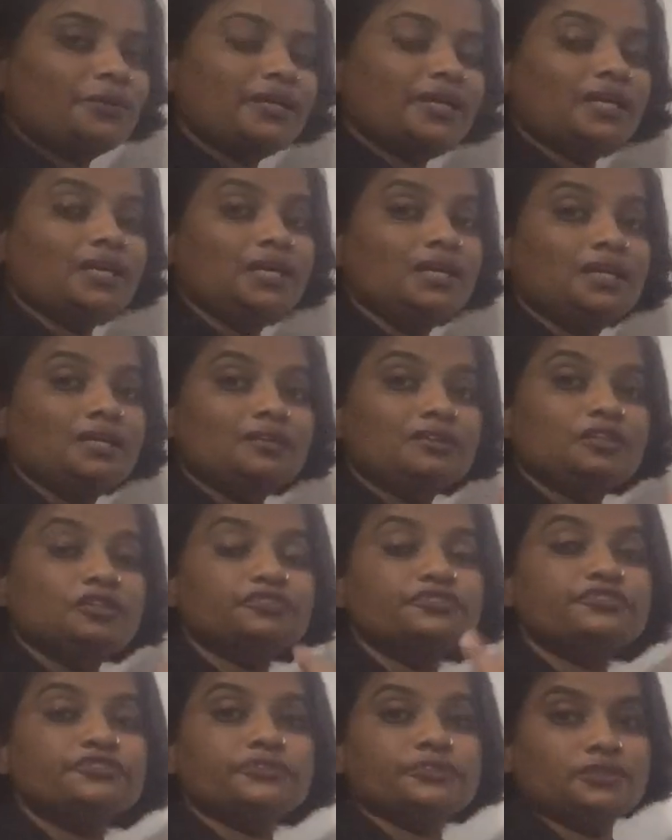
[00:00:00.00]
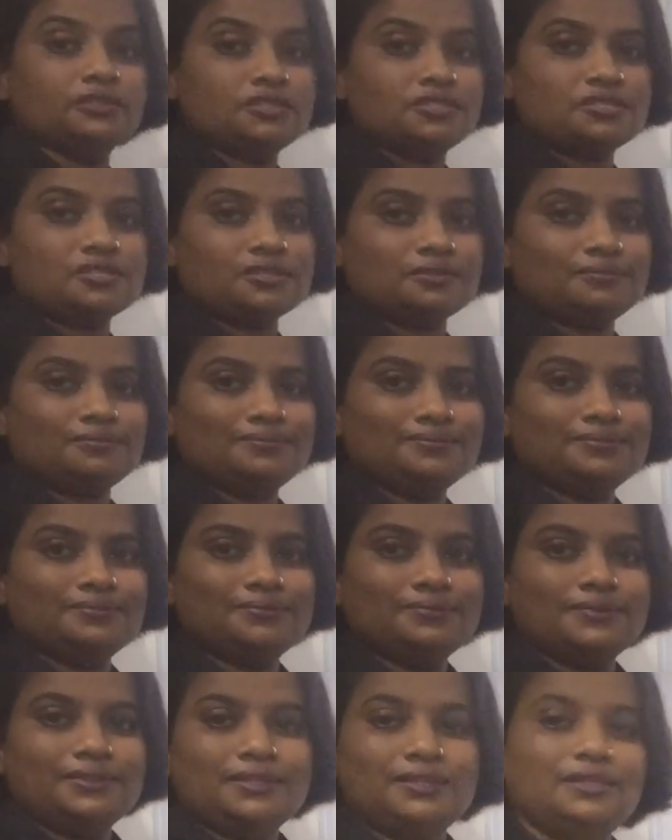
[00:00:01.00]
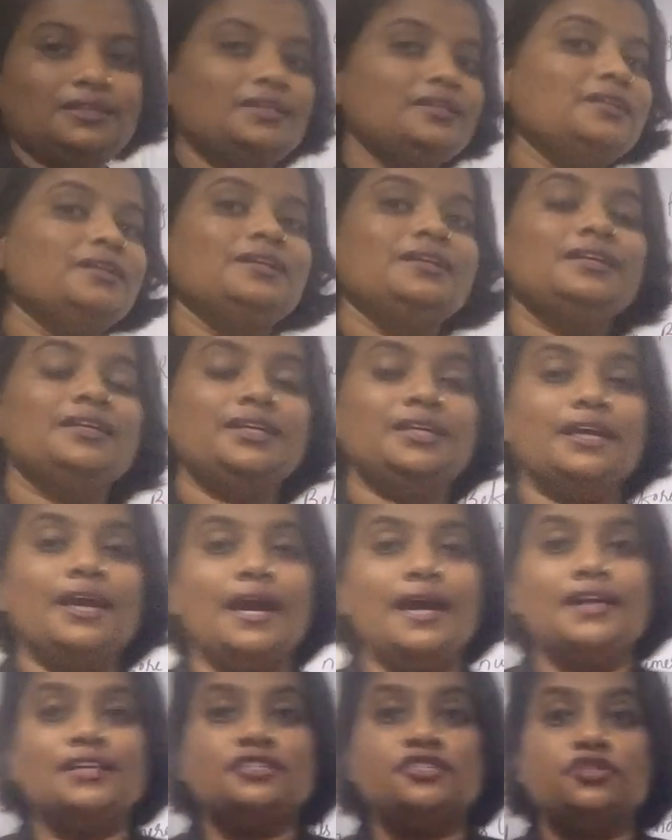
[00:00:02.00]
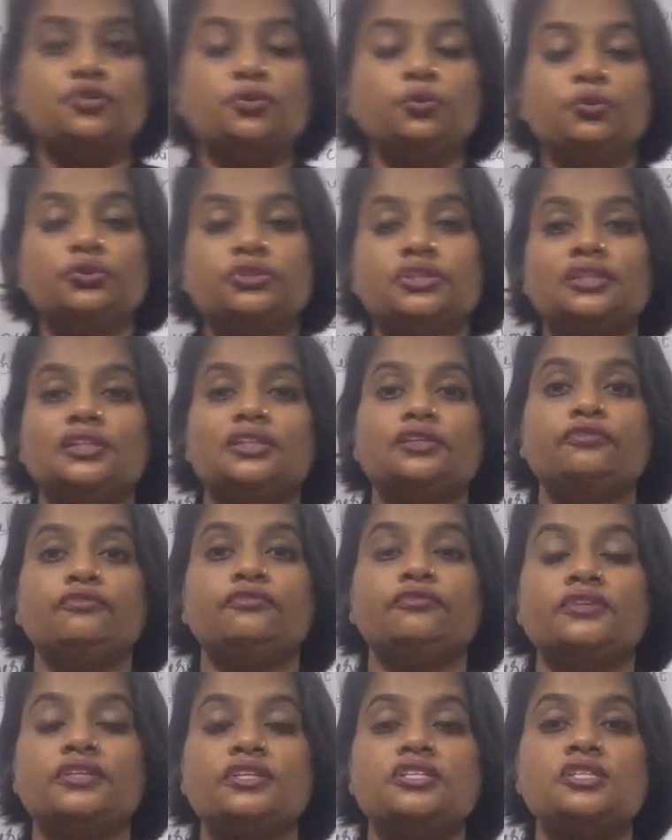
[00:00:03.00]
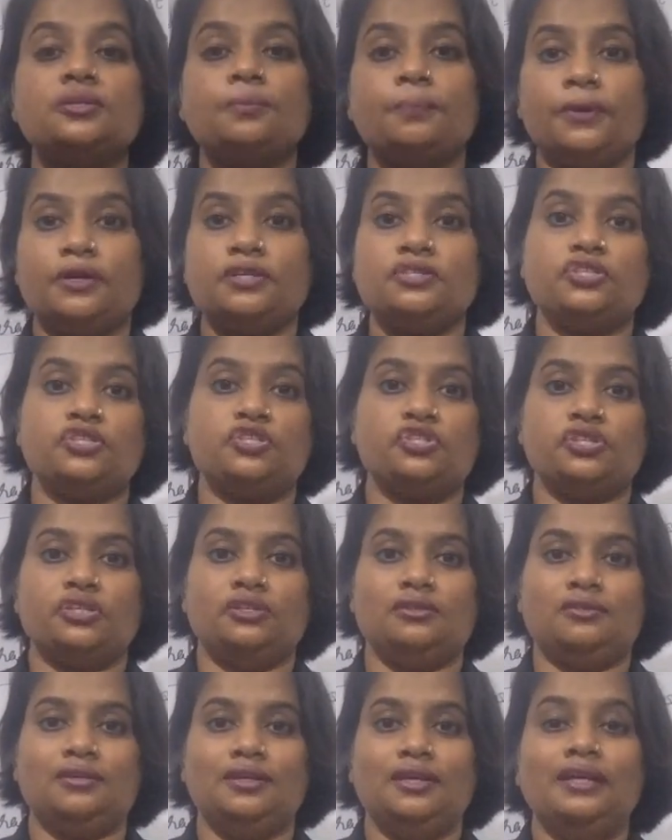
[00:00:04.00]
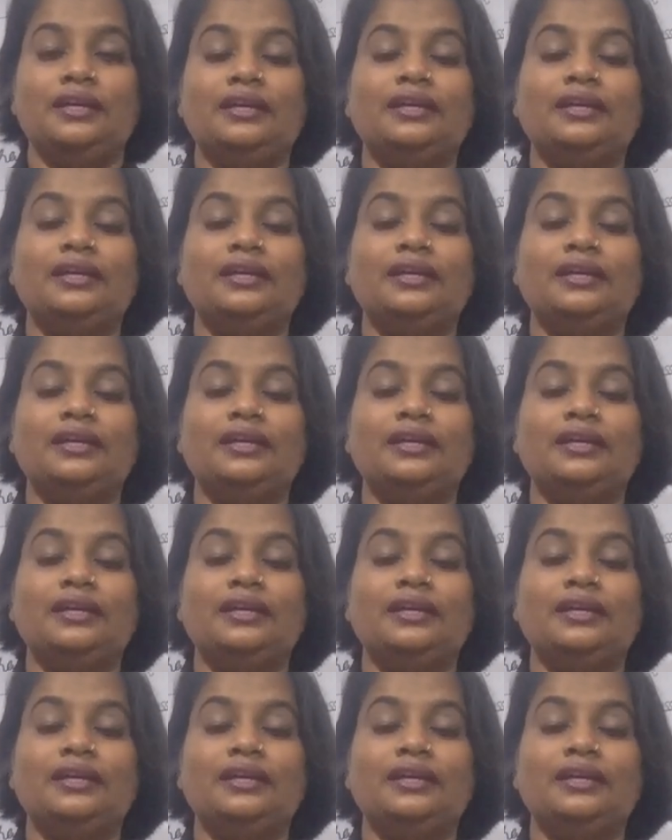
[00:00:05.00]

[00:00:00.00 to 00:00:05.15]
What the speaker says: Okay, the first, he has gotten the first position,